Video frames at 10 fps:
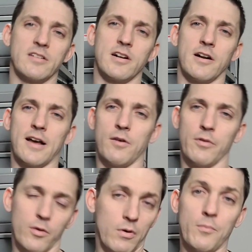to start out
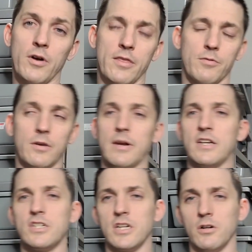with a 1.3
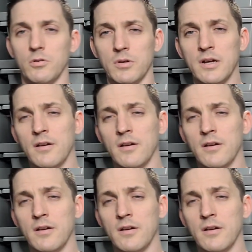ratio